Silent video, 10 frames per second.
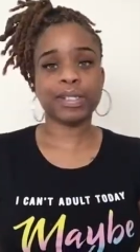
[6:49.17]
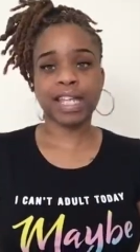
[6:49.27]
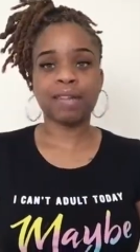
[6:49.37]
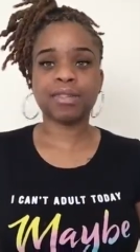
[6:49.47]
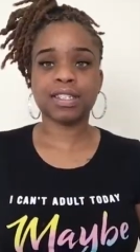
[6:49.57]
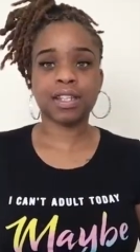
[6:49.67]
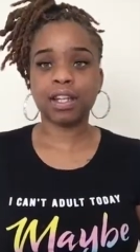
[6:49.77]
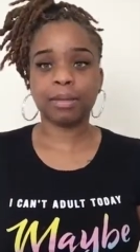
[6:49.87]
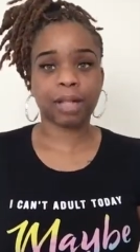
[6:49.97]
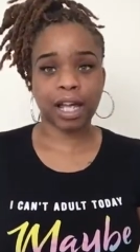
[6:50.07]
This ain't what's
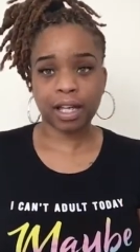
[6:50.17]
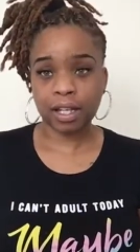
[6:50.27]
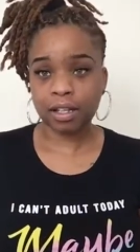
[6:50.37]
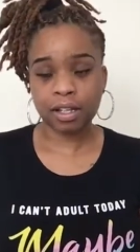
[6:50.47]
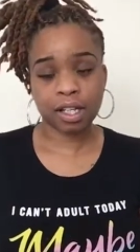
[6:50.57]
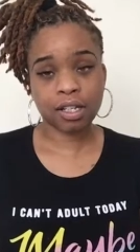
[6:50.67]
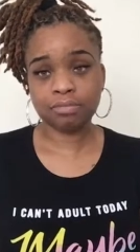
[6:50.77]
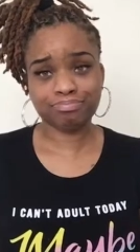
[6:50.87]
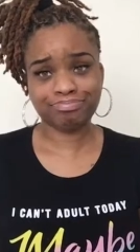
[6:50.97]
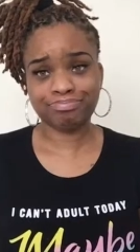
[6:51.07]
up. Like,
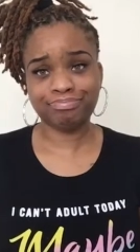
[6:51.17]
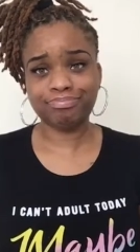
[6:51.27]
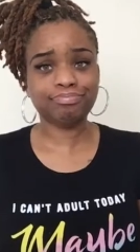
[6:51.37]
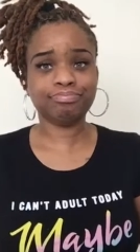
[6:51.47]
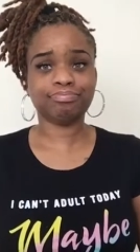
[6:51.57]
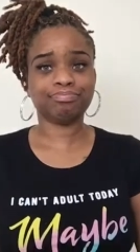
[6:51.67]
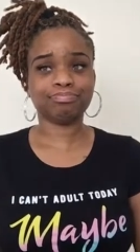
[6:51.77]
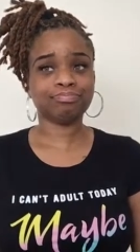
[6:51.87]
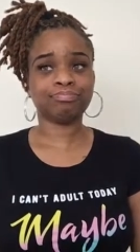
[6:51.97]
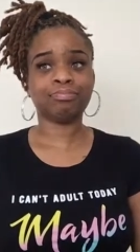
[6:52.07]
mm-mm.
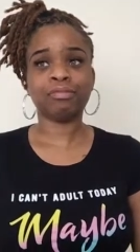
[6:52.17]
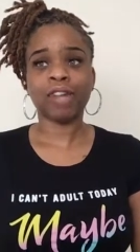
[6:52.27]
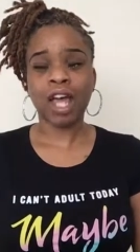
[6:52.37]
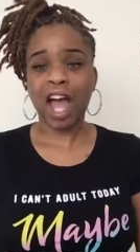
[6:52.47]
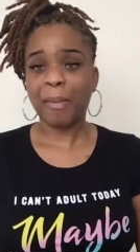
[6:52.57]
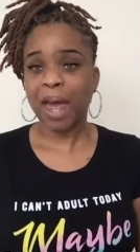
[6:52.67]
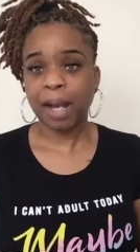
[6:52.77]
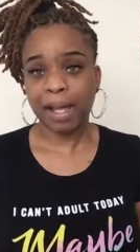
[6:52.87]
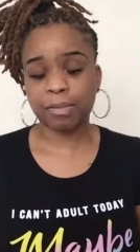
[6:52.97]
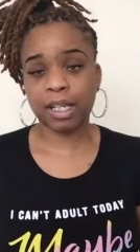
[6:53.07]
I'm
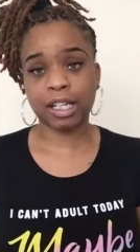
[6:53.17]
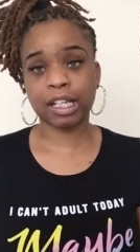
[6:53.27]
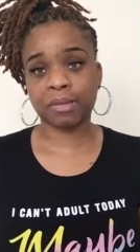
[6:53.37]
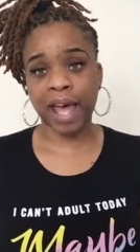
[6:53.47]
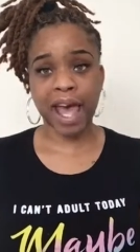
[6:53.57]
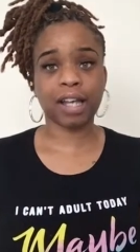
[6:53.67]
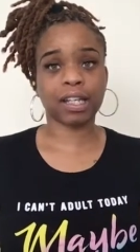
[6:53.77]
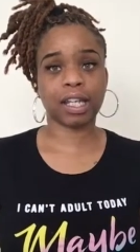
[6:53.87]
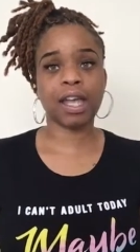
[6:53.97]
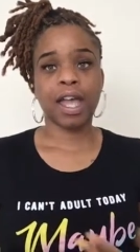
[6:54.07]
not about to be dealing with
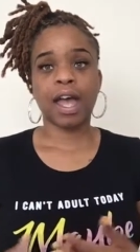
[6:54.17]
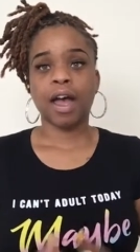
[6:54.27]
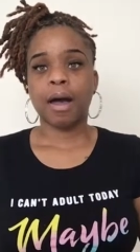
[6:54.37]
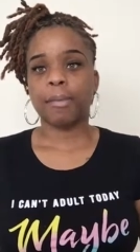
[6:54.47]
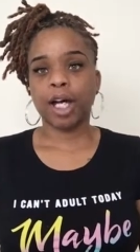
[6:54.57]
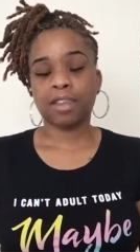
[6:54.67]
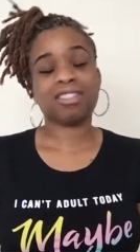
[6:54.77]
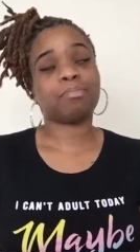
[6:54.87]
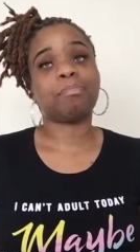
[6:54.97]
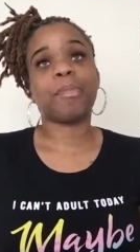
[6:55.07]
acne.
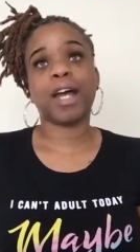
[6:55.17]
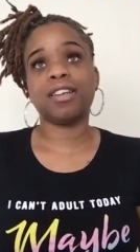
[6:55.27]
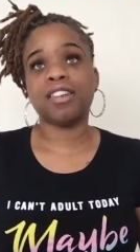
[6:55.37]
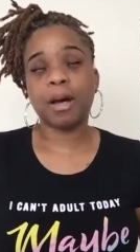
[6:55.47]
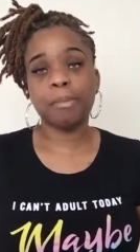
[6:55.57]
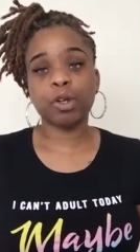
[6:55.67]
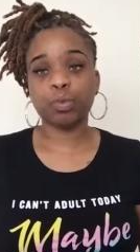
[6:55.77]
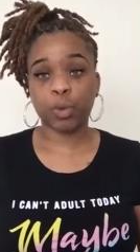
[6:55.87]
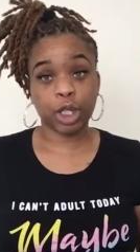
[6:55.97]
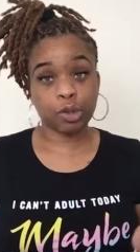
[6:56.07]
But my
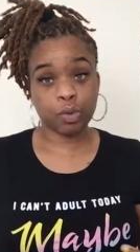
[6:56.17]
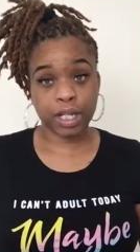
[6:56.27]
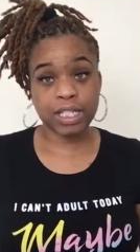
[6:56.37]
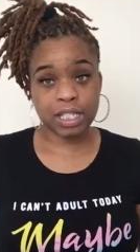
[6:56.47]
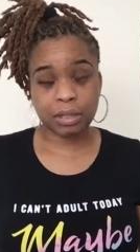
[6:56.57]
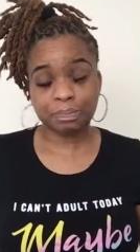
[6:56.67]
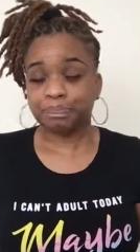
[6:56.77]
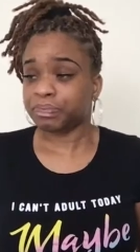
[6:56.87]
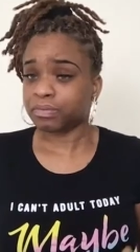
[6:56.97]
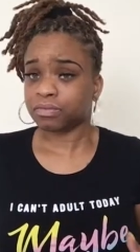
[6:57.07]
number one reason
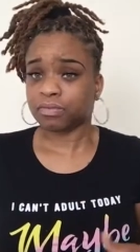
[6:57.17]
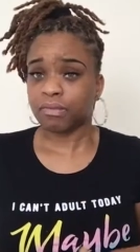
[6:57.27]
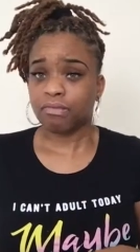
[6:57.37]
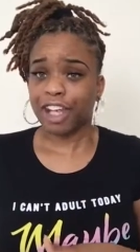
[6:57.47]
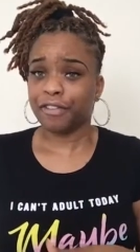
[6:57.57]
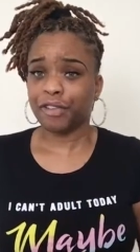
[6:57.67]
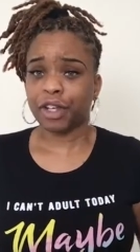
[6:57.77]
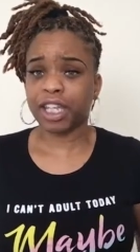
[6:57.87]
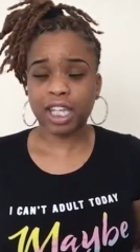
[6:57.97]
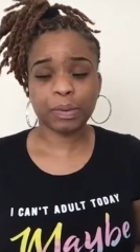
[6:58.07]

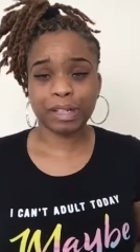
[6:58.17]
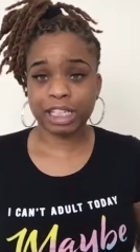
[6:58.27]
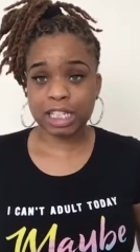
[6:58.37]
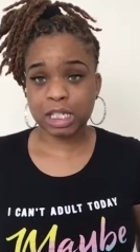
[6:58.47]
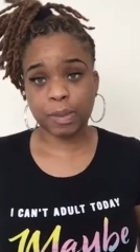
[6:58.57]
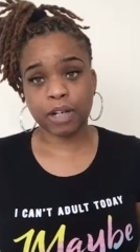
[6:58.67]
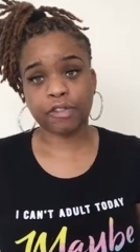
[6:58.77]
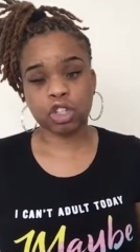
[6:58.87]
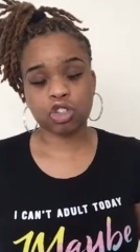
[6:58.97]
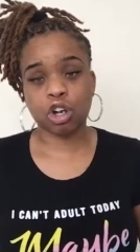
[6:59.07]
for getting rid of this birth
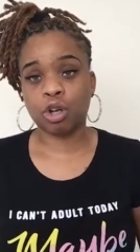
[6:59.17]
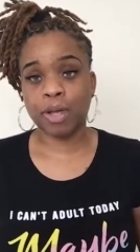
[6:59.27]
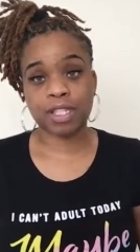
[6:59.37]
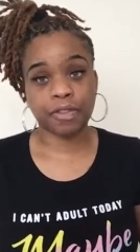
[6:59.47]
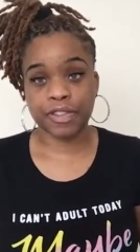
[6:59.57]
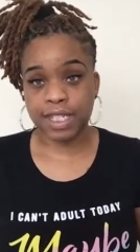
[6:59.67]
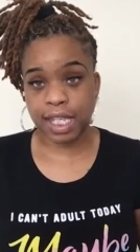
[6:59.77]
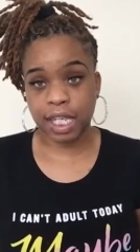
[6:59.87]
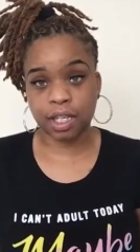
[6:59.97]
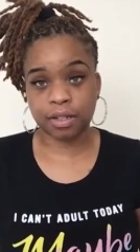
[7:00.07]
control is the
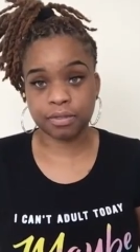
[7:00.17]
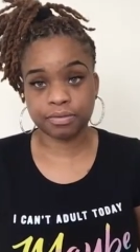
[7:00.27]
fatigue.